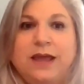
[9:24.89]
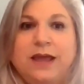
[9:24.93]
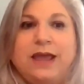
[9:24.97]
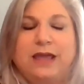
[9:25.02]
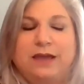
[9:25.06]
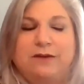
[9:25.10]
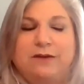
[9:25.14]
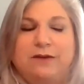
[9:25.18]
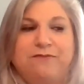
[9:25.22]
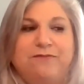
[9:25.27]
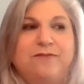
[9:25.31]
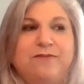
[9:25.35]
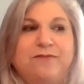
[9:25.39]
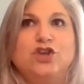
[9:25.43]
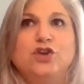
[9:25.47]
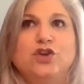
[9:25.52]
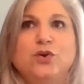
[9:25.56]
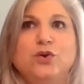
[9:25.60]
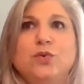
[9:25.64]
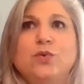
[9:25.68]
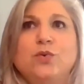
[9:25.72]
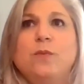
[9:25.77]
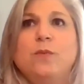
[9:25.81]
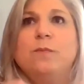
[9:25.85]
If
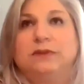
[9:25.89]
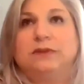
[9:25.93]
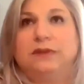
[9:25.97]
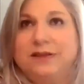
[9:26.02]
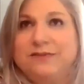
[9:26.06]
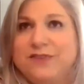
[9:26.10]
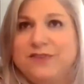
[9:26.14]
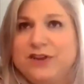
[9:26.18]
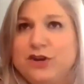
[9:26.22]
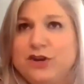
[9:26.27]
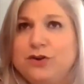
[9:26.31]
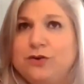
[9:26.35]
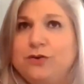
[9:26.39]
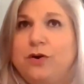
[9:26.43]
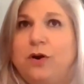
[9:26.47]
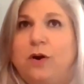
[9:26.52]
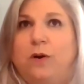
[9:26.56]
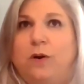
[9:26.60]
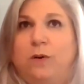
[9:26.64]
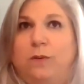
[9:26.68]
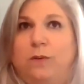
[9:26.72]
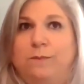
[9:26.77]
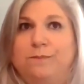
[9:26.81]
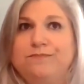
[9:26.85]
you live in your
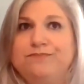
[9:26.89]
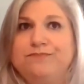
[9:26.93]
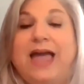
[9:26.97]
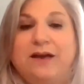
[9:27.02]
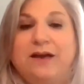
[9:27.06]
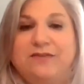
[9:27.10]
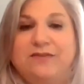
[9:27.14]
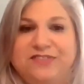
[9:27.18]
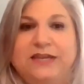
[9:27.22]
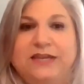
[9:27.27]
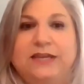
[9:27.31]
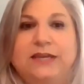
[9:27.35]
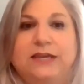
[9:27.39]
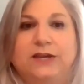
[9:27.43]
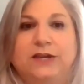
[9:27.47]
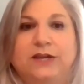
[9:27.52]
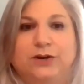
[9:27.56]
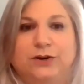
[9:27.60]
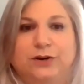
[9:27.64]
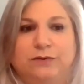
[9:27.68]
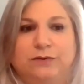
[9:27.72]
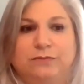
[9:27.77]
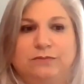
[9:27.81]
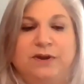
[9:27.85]
home half the
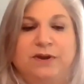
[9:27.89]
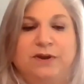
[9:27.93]
year,